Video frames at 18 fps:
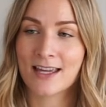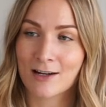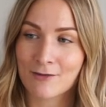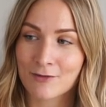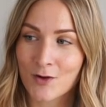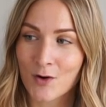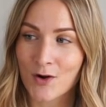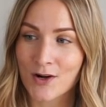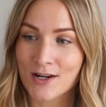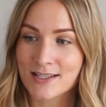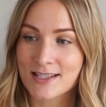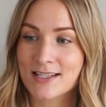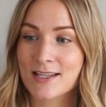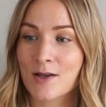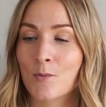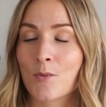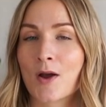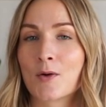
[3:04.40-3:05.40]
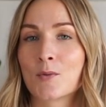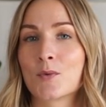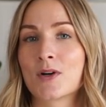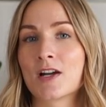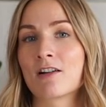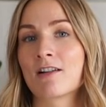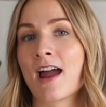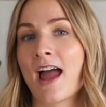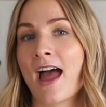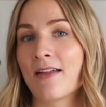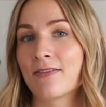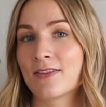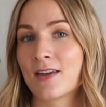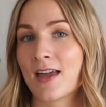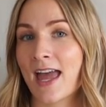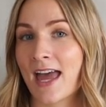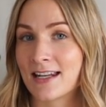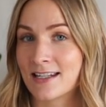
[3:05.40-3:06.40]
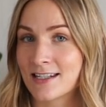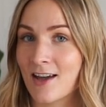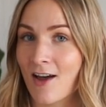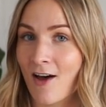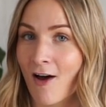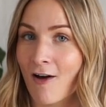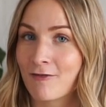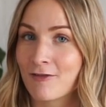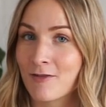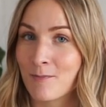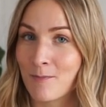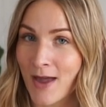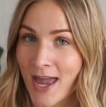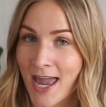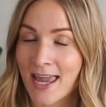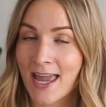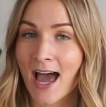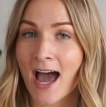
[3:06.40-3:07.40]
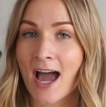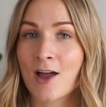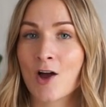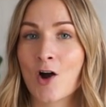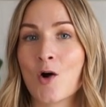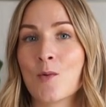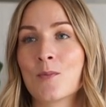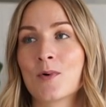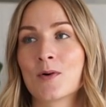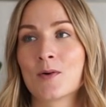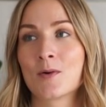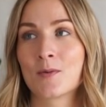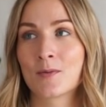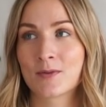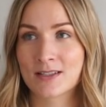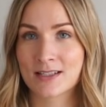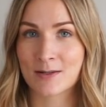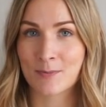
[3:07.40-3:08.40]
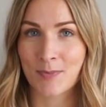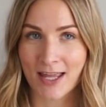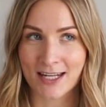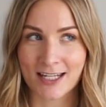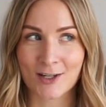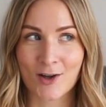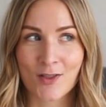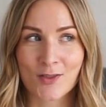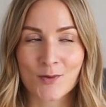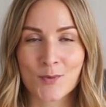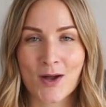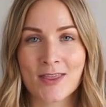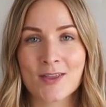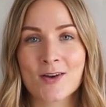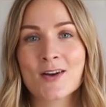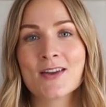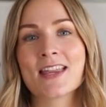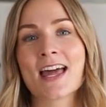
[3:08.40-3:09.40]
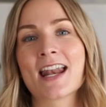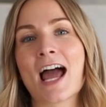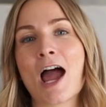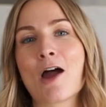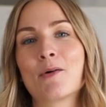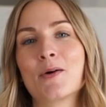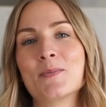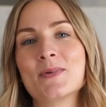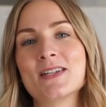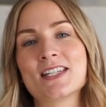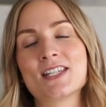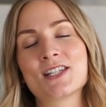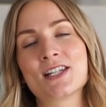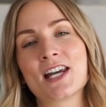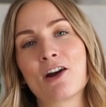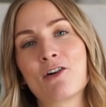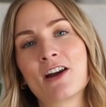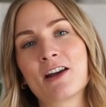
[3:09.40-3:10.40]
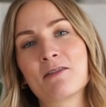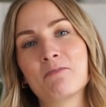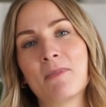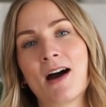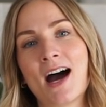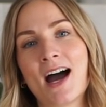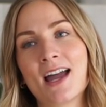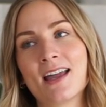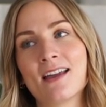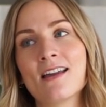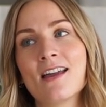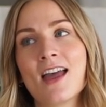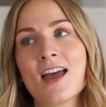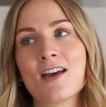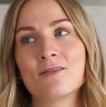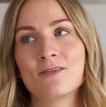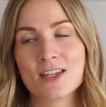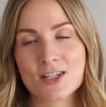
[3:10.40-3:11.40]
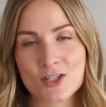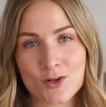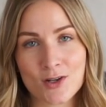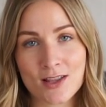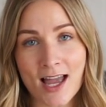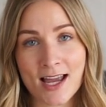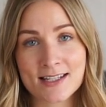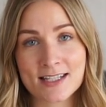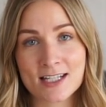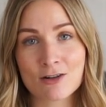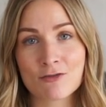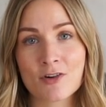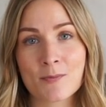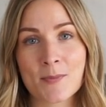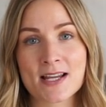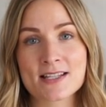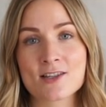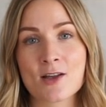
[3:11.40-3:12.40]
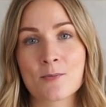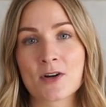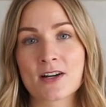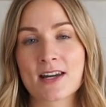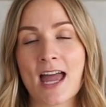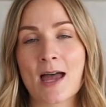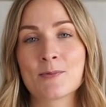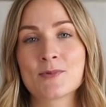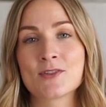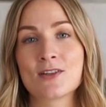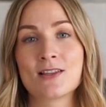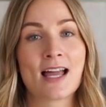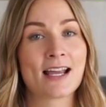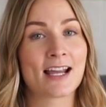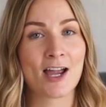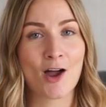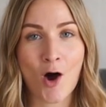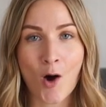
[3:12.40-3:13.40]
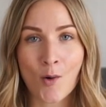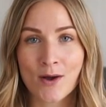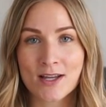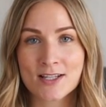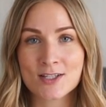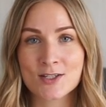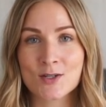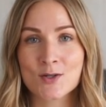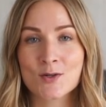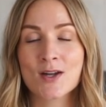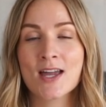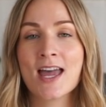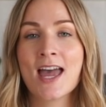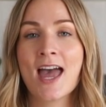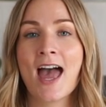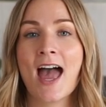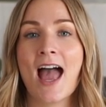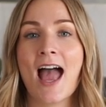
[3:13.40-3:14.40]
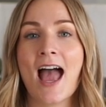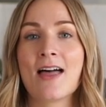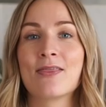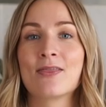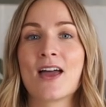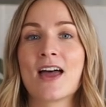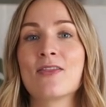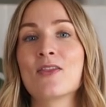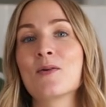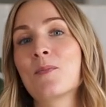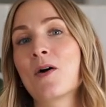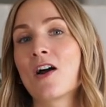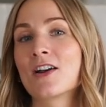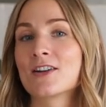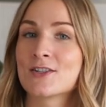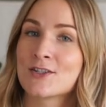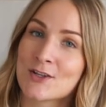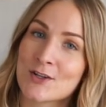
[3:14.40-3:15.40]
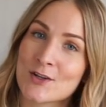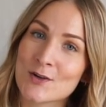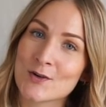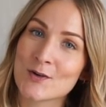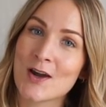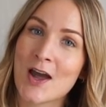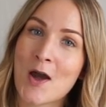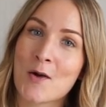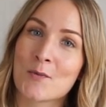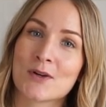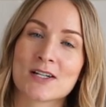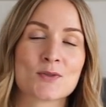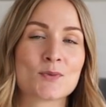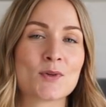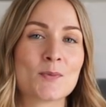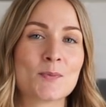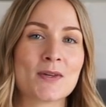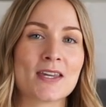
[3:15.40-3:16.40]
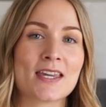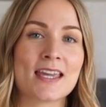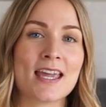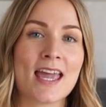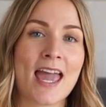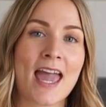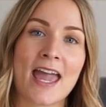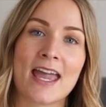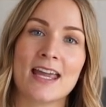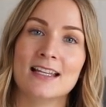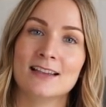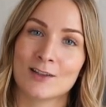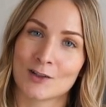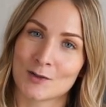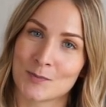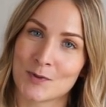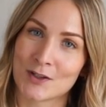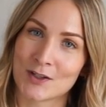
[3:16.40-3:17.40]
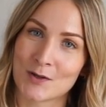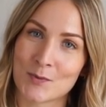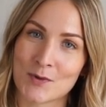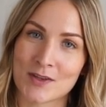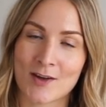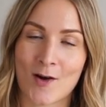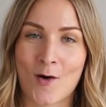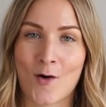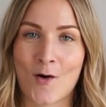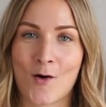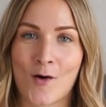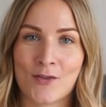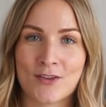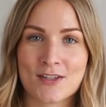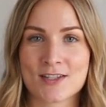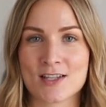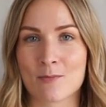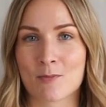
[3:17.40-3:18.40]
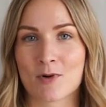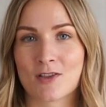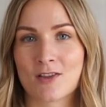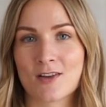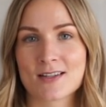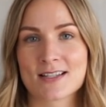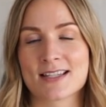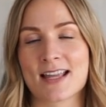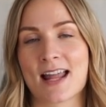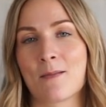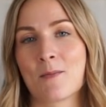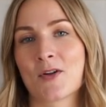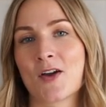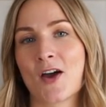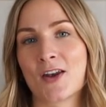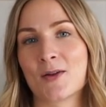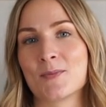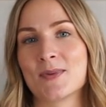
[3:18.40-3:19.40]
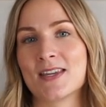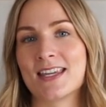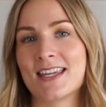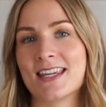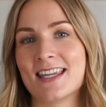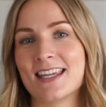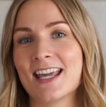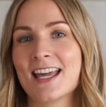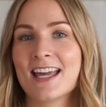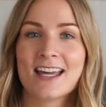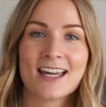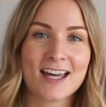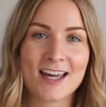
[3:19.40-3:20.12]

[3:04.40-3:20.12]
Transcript: Then of course, when we're at the end of May, I hope depending on the weather that I will be sharing my visual idea for my summer capsule like I always do and then the part two which will be a lookbook with all the summer looks that I'm gonna be